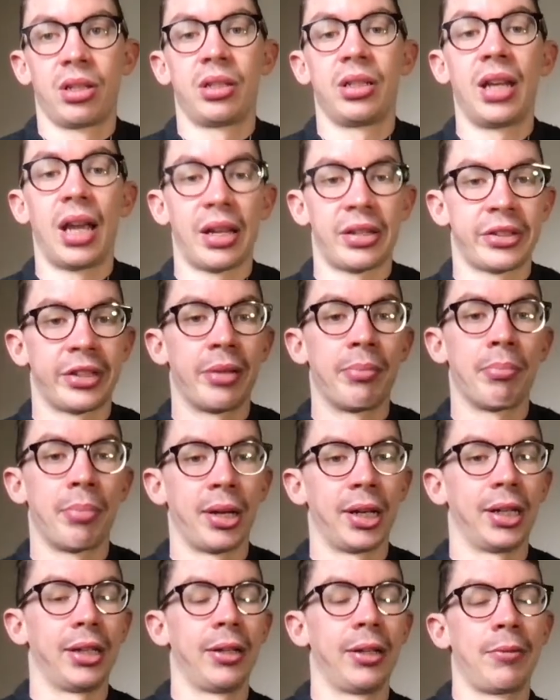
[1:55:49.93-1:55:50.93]
Yes,
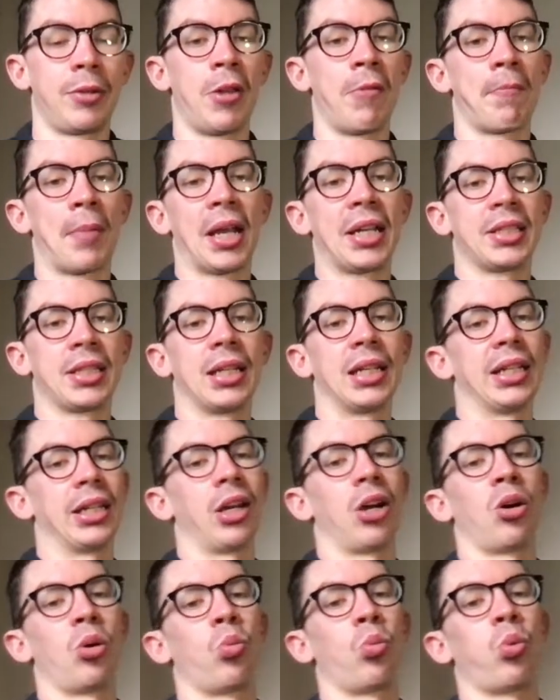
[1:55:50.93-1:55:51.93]
Simper. You've basically
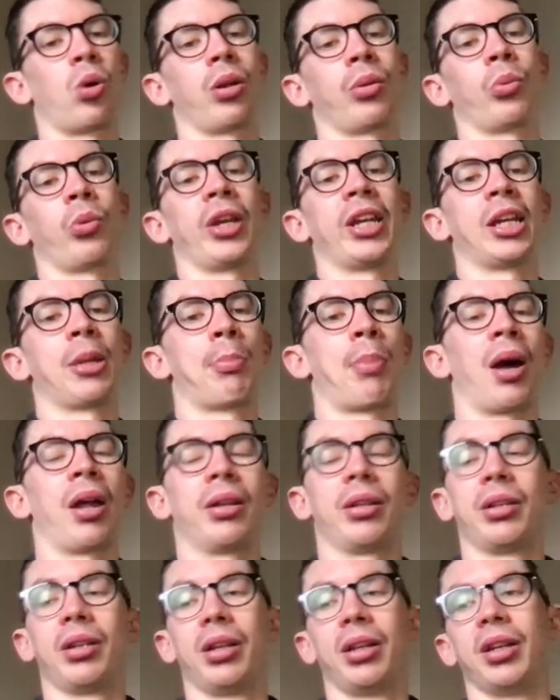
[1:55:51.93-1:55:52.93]
got a 1-week
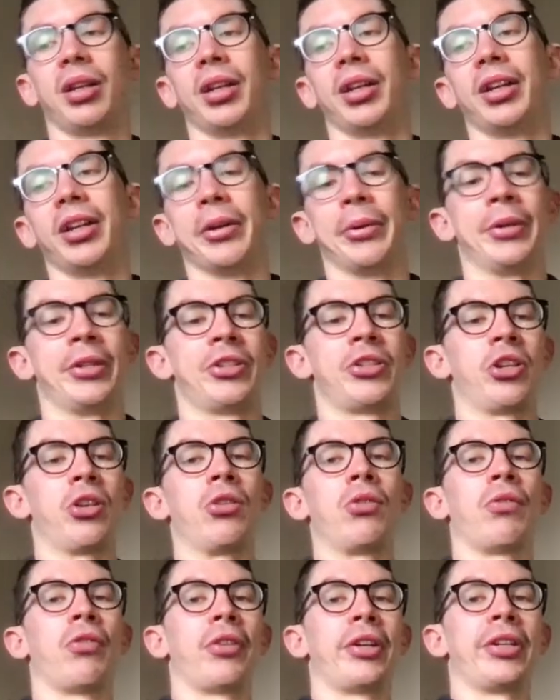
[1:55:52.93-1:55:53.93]
punt with
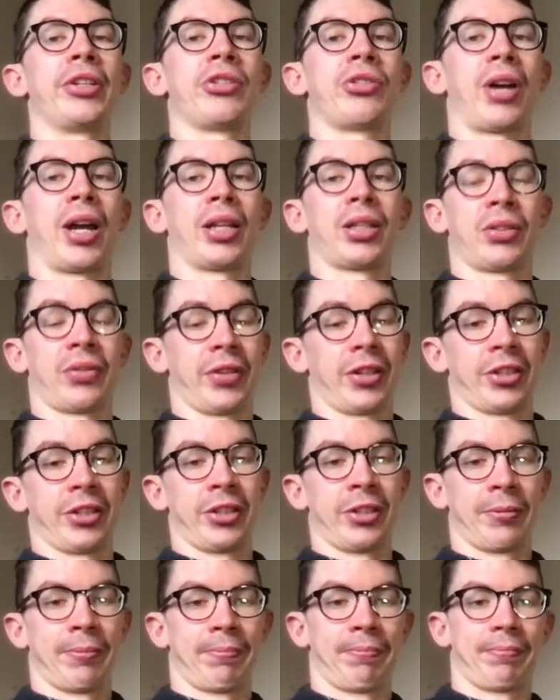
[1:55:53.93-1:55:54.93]
2 free
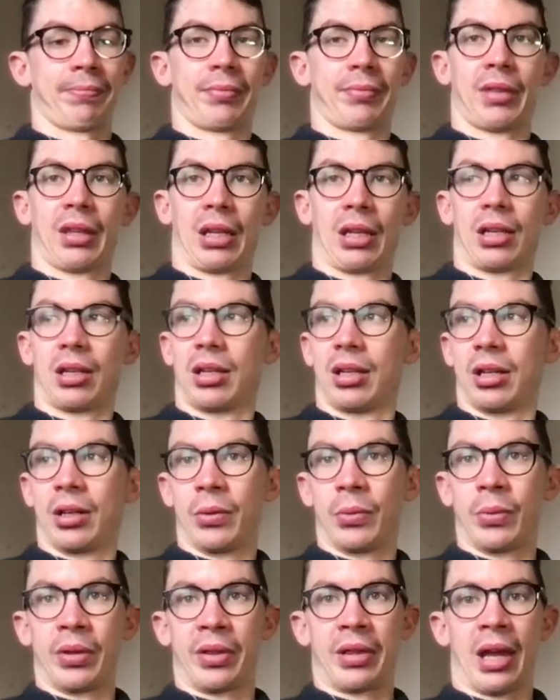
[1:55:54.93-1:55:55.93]
transfers
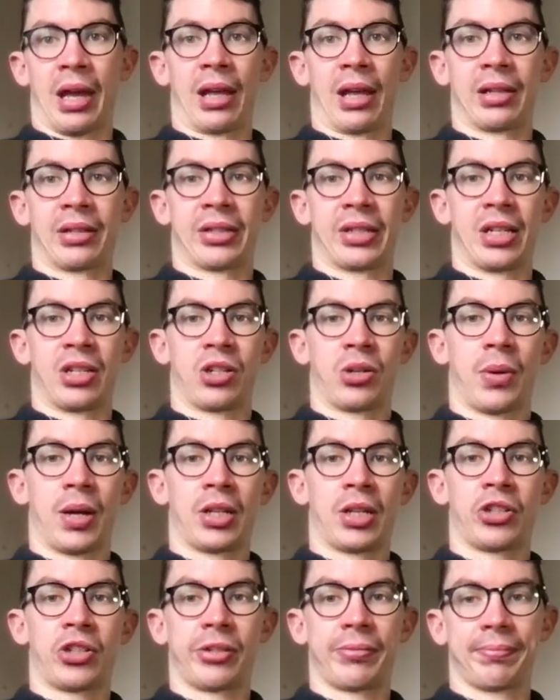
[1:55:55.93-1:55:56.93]
with that
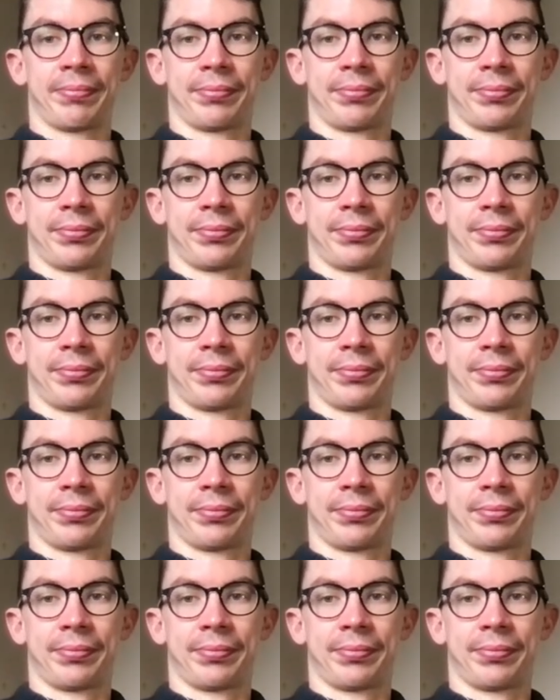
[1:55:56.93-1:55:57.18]
situation.